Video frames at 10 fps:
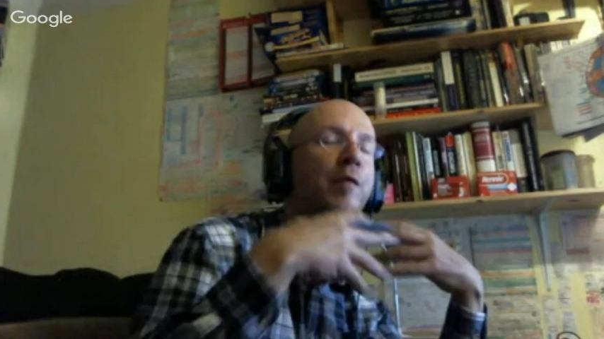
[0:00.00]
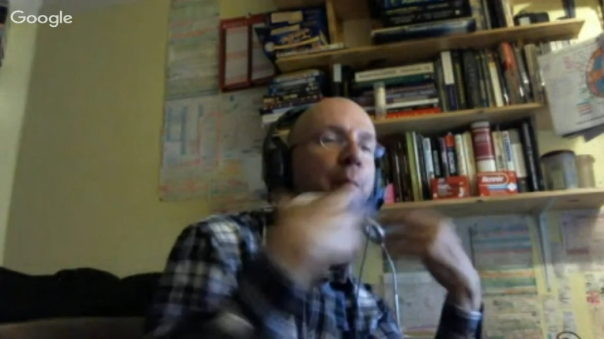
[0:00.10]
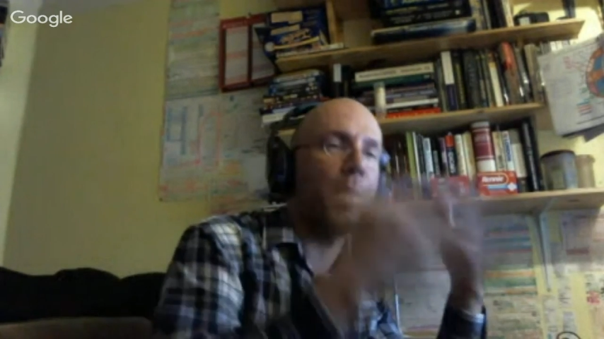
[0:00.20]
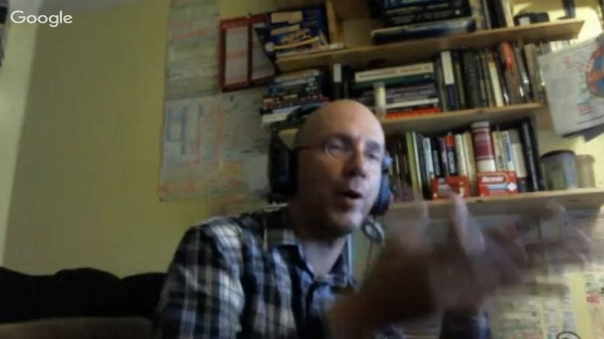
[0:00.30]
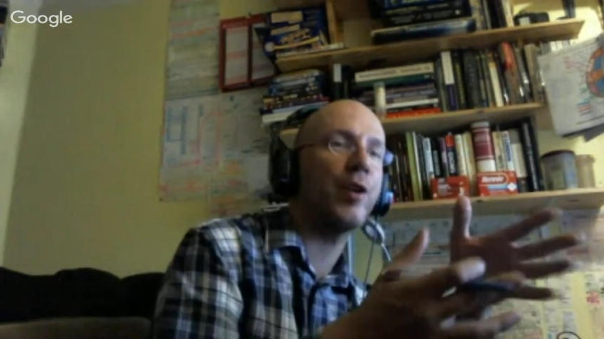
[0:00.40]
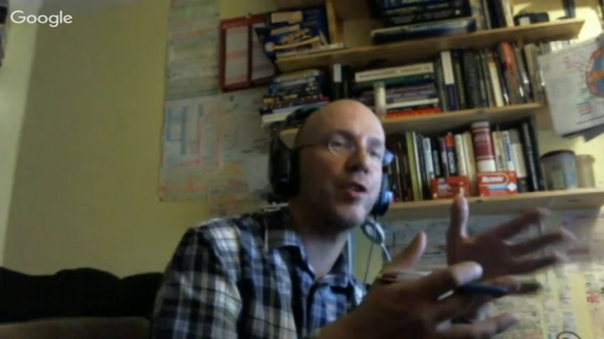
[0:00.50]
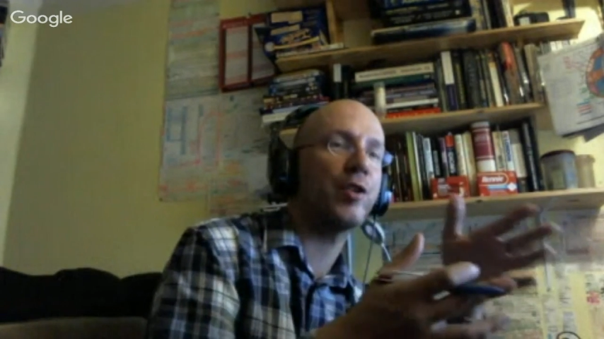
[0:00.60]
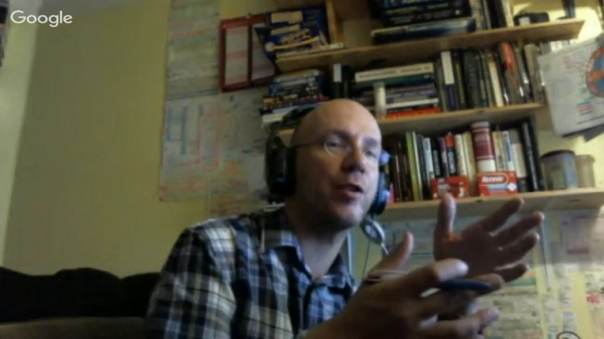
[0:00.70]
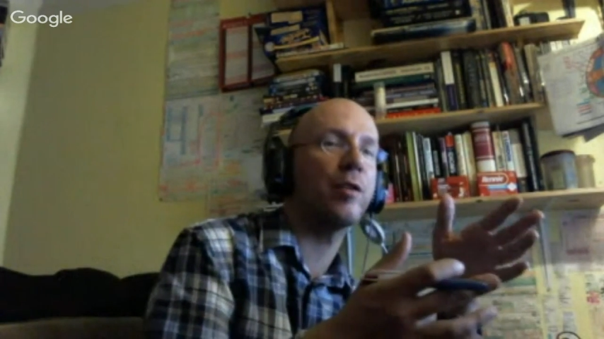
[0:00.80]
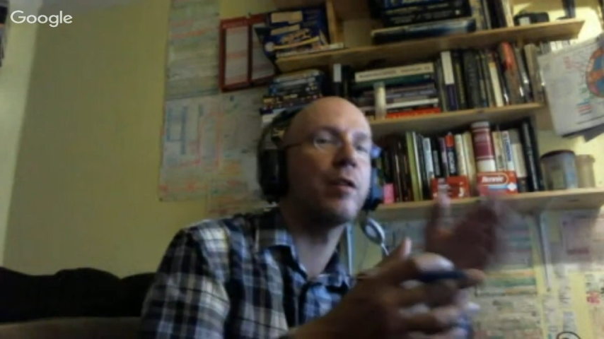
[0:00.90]
the
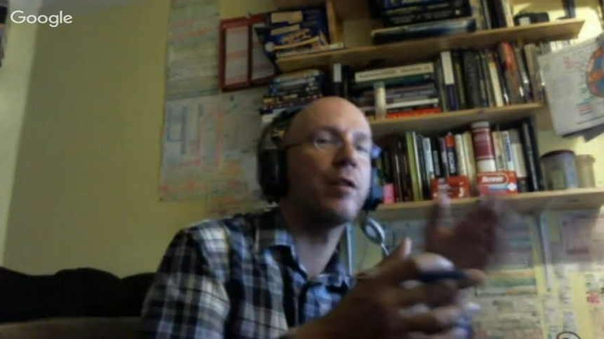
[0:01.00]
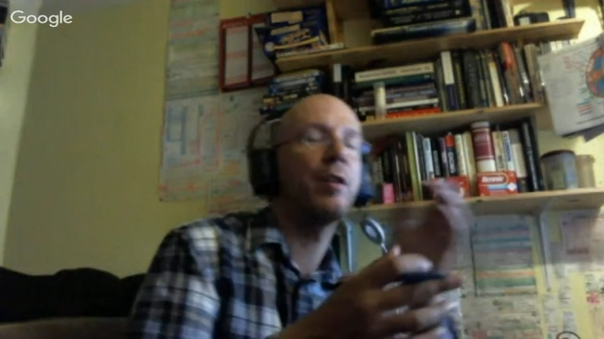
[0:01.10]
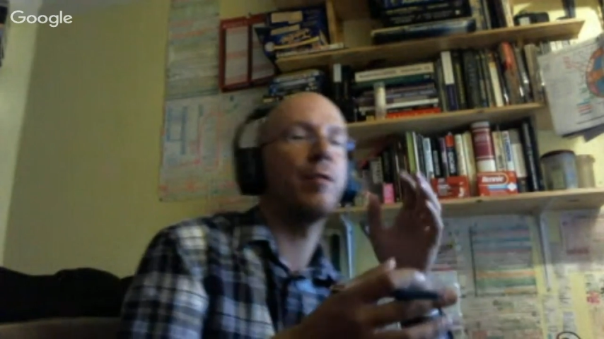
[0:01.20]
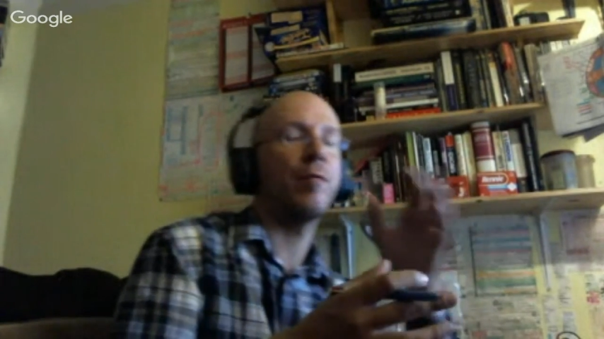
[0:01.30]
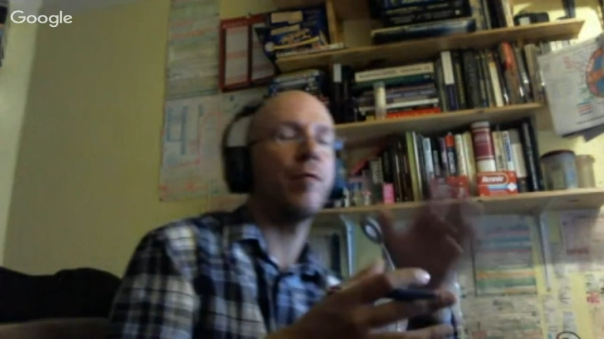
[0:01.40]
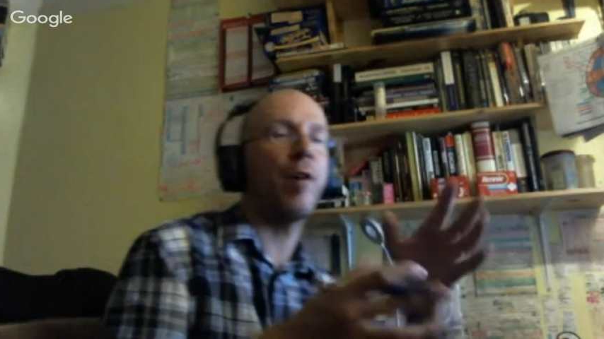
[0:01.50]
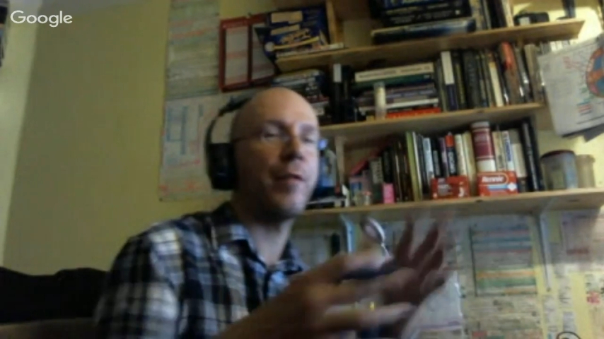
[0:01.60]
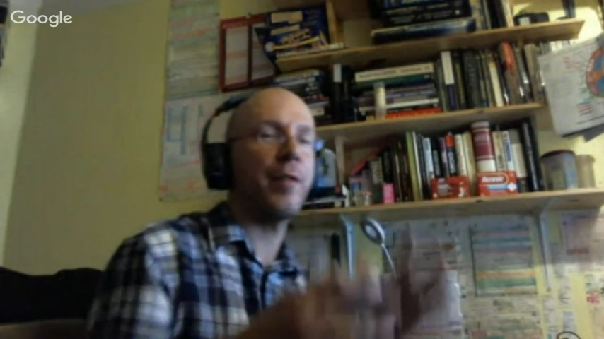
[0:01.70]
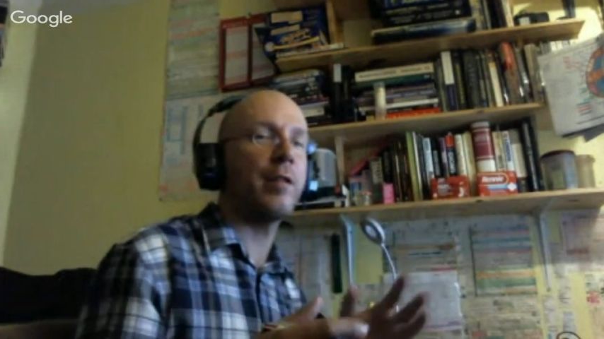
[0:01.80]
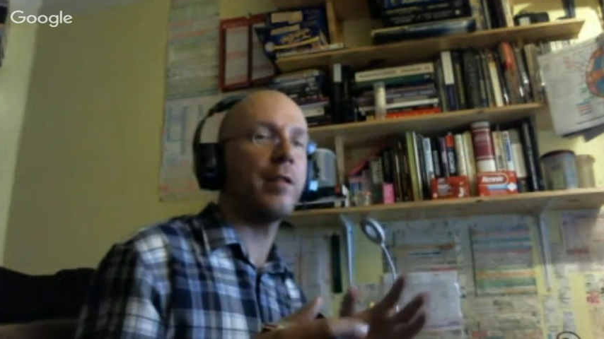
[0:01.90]
person rather
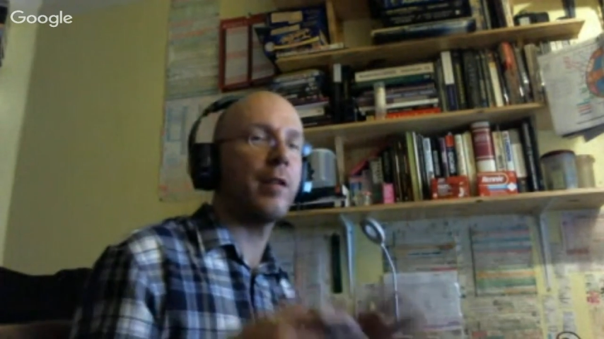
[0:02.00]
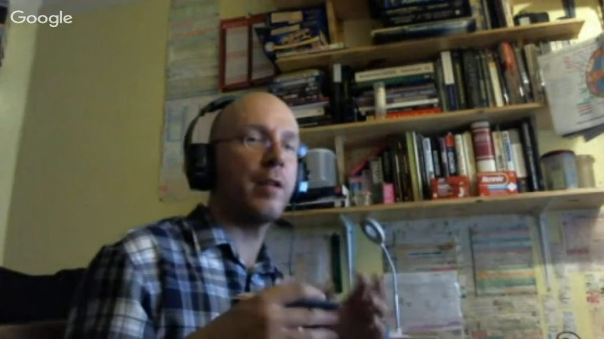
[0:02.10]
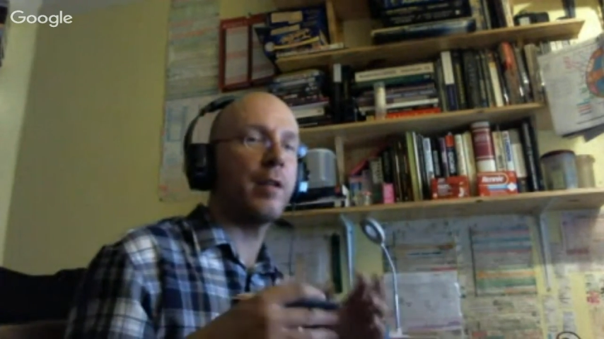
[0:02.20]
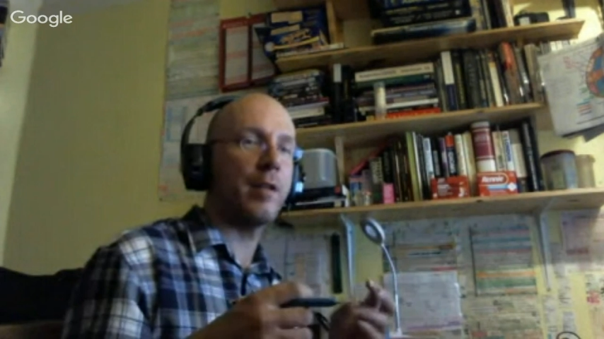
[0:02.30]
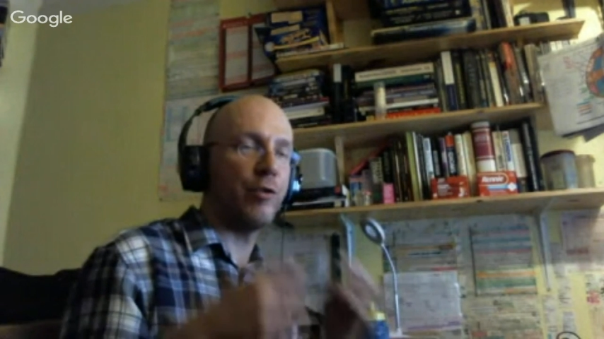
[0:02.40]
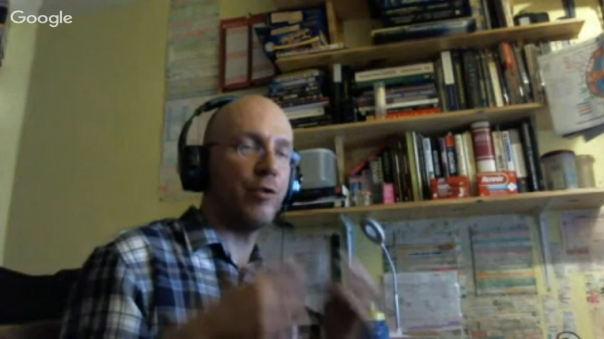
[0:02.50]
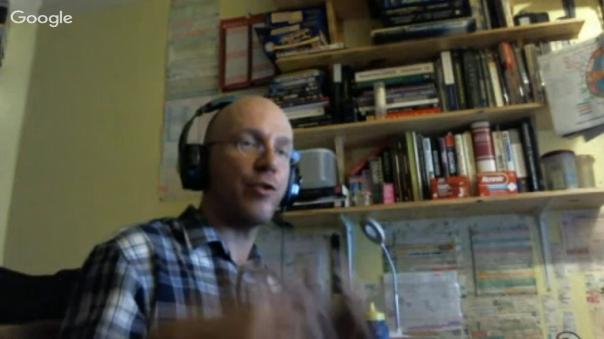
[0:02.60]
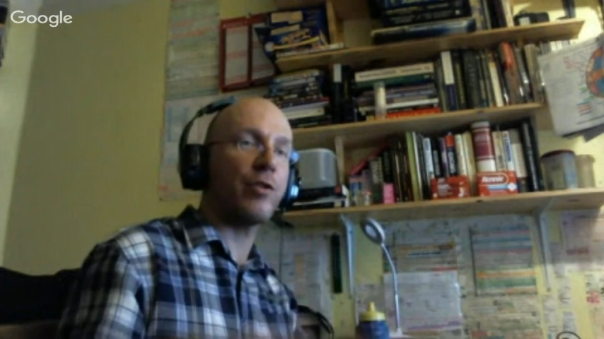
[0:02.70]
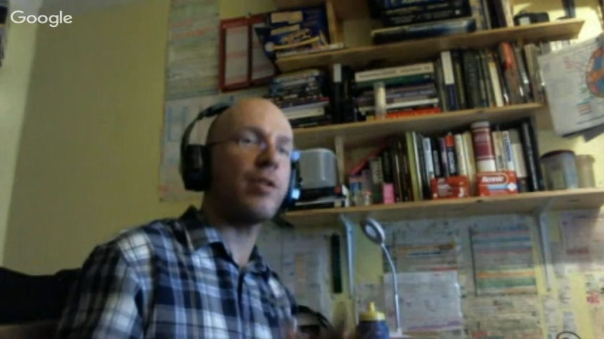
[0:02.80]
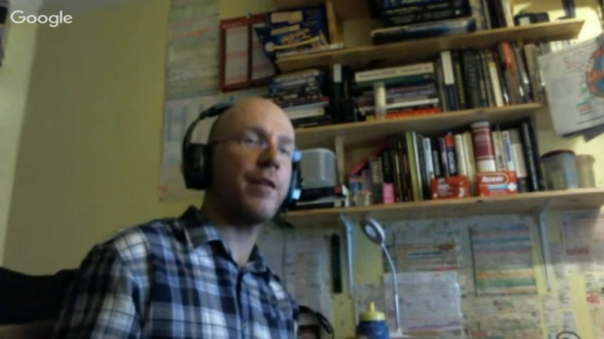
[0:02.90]
than
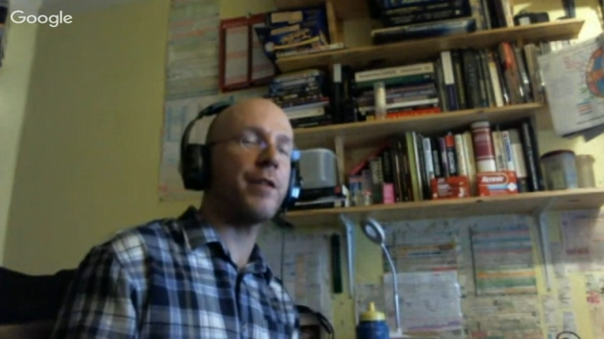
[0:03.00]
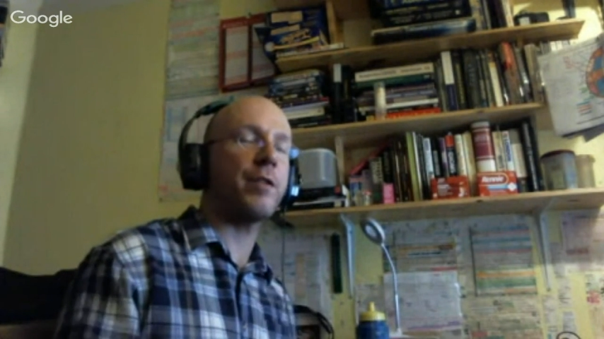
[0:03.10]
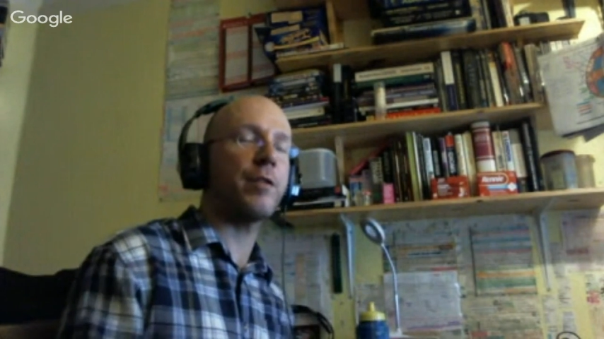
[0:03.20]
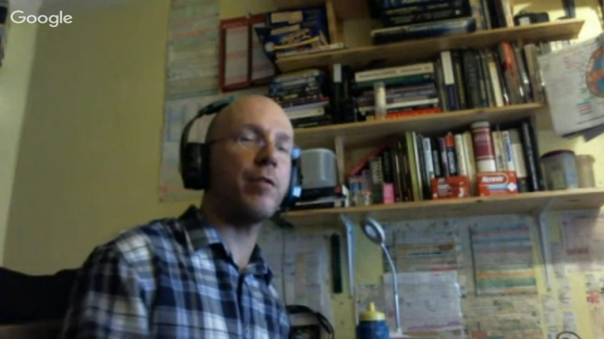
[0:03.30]
just their physical